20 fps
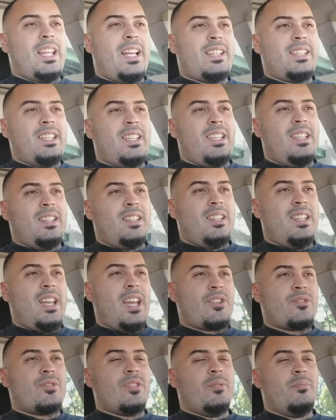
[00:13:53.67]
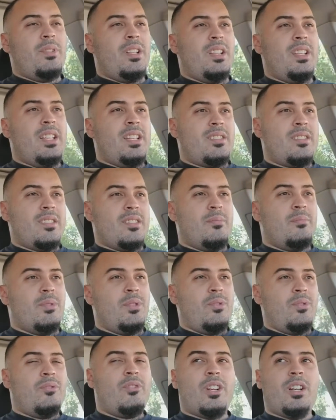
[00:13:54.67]
like, the extra ability to
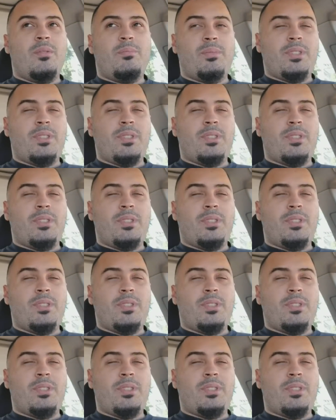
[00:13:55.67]
maneuver.